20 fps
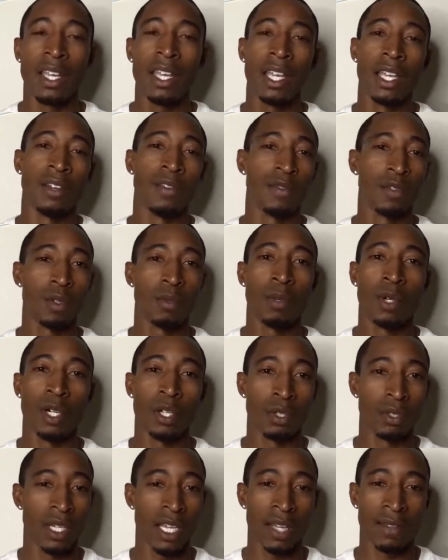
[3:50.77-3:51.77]
In football
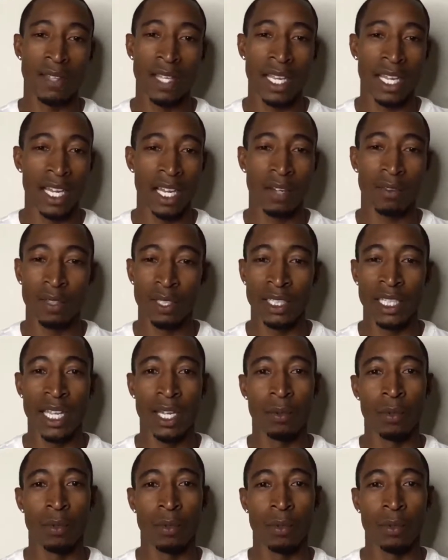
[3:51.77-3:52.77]
you have that every day
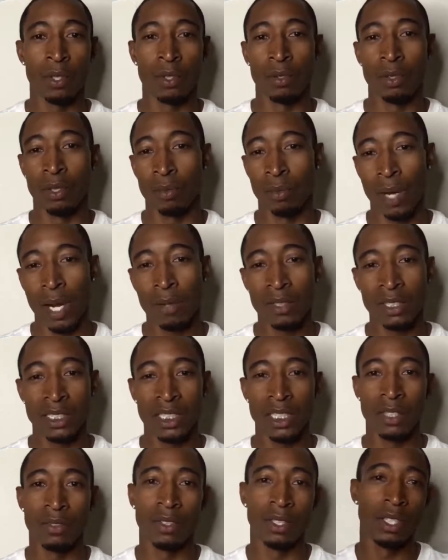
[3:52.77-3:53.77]
where you're a wide
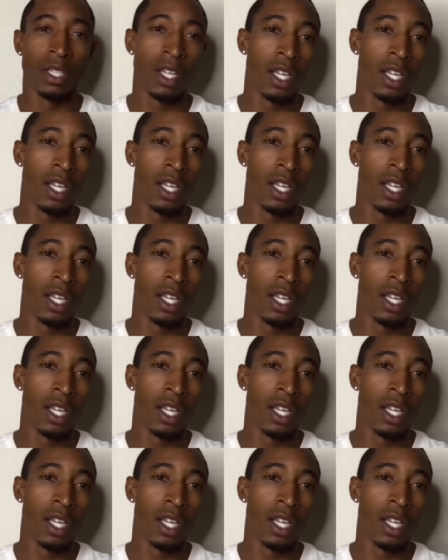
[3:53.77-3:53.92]
receiver,